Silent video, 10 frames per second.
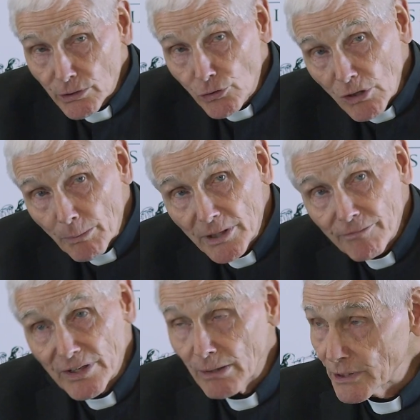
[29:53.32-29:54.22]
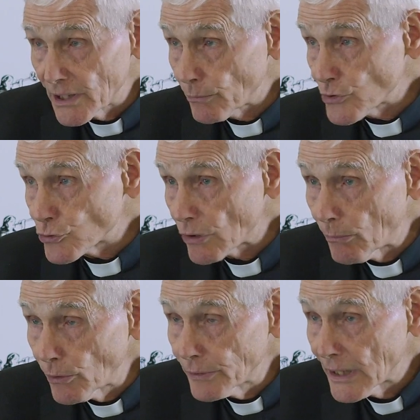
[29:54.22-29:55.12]
one grew up in a family that was
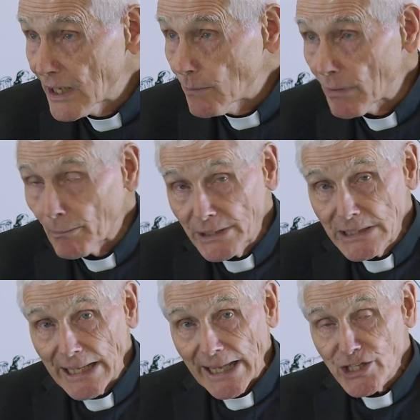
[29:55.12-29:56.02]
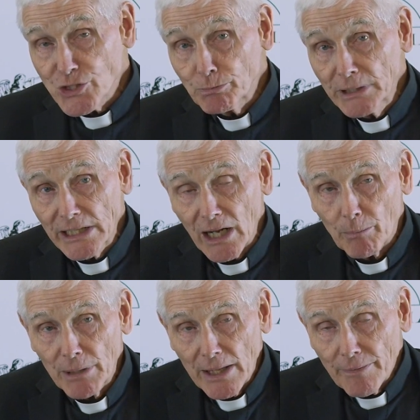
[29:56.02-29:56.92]
troubled, mom and dad split up.